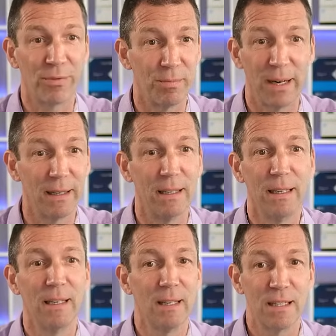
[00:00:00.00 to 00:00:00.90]
my
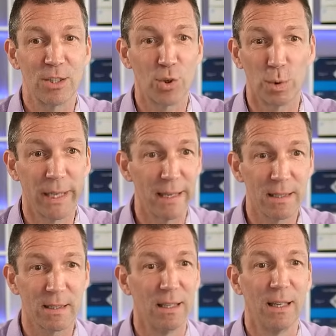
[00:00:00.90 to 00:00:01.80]
school
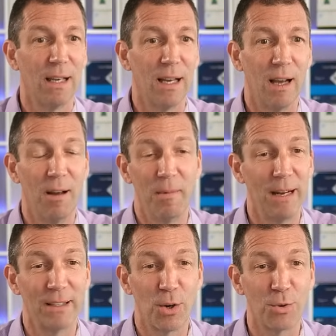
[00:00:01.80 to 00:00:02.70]
days. Uh, I
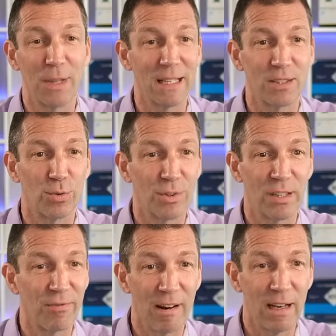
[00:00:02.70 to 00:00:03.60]
don't do that sort of
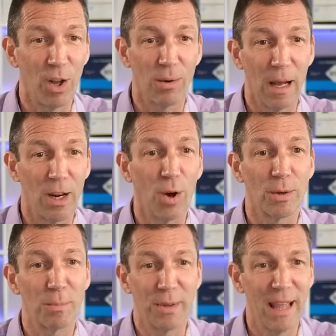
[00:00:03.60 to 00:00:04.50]
stuff very lot, a
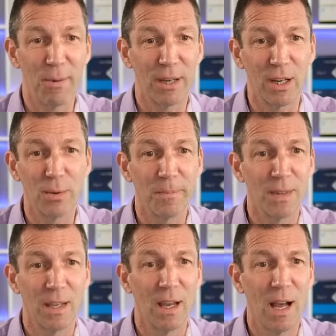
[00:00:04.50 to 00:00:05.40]
lot, but there we go.
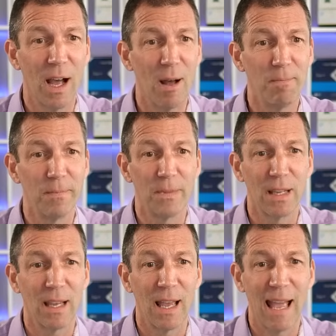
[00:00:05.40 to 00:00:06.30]
Um,
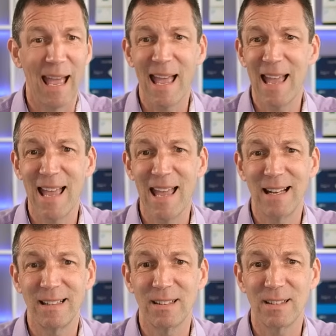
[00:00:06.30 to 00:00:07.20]

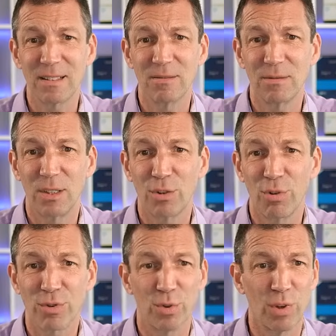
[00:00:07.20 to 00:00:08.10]
and
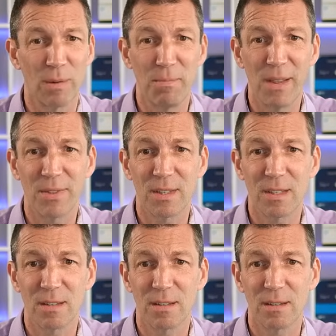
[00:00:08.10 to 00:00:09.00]
across all the months,